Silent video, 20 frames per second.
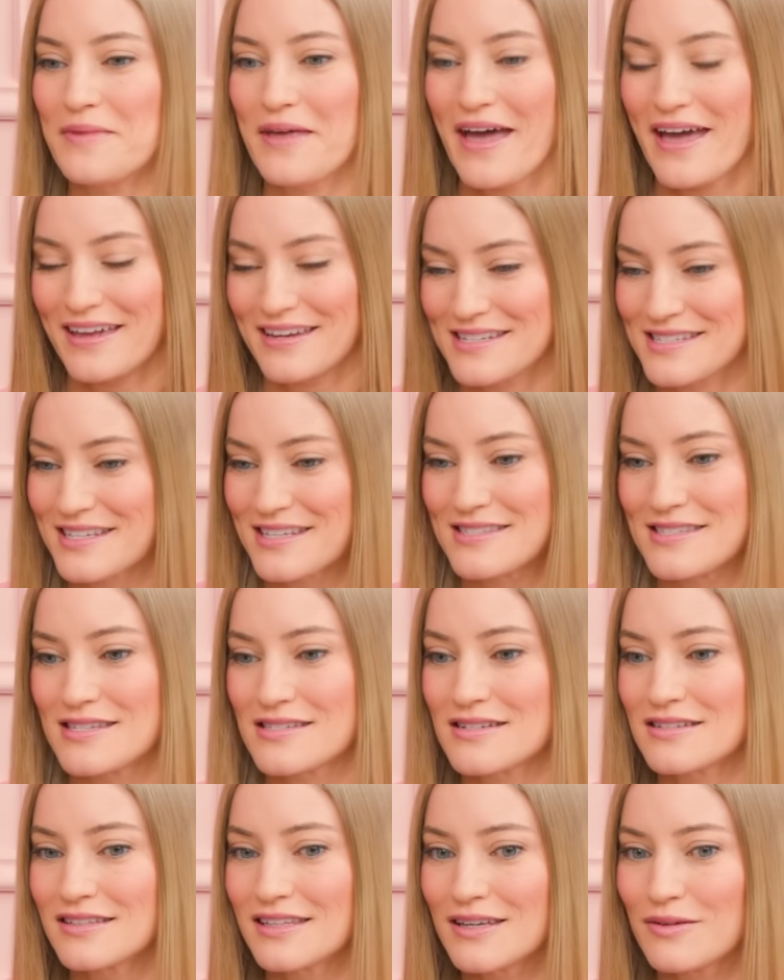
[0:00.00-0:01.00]
and as
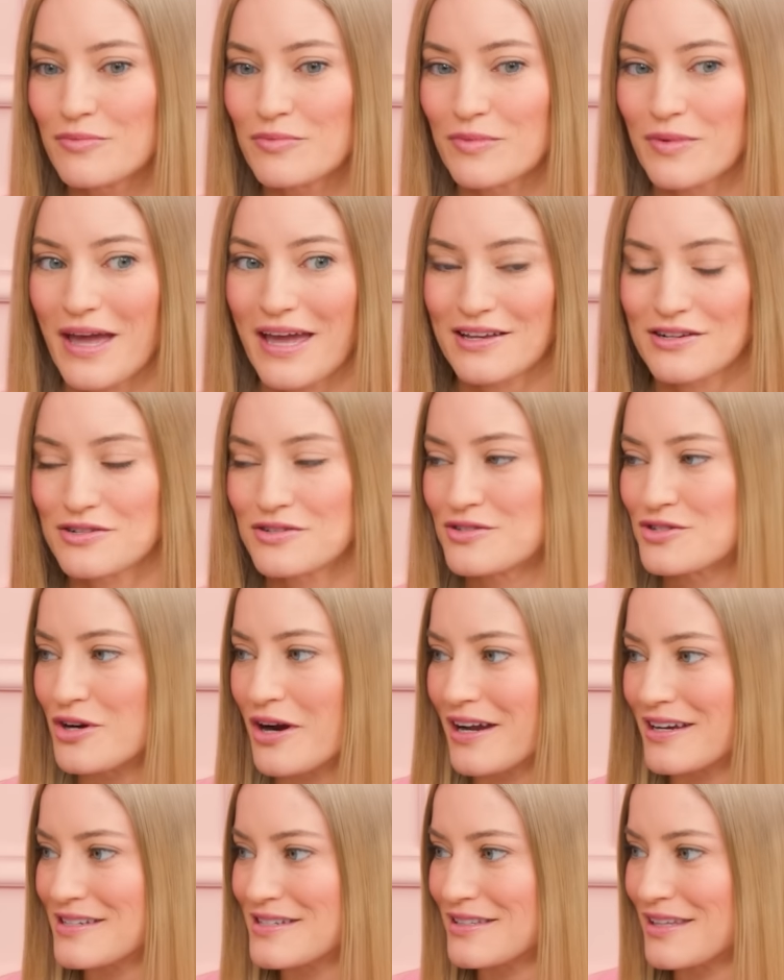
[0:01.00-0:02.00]
consistently and
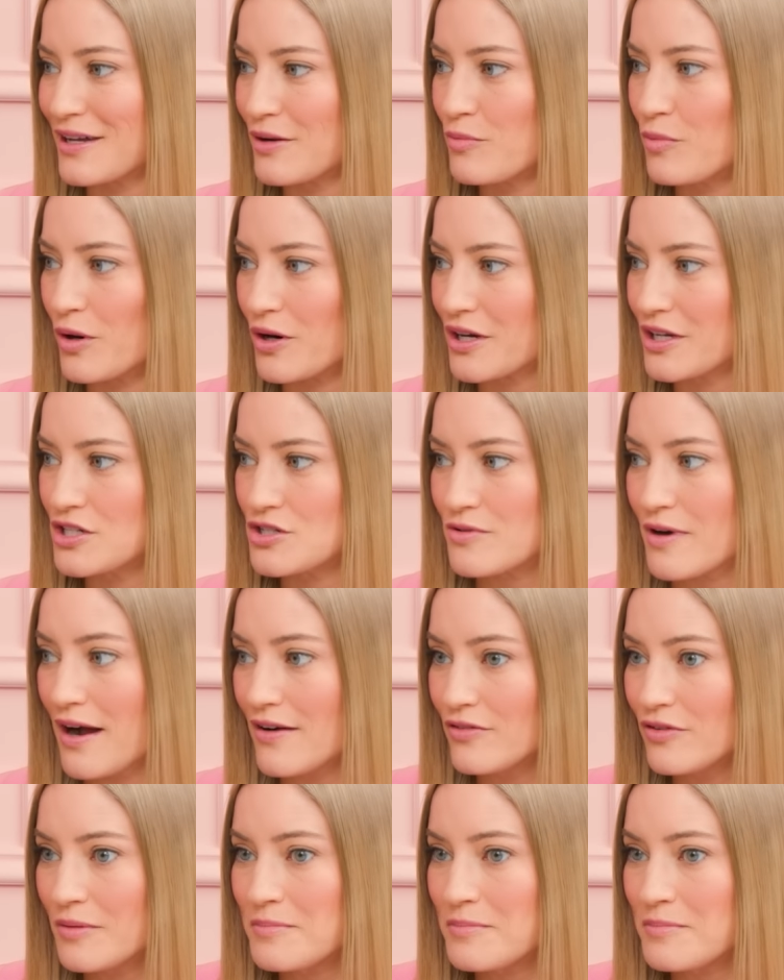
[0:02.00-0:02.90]
trying to like work and travel.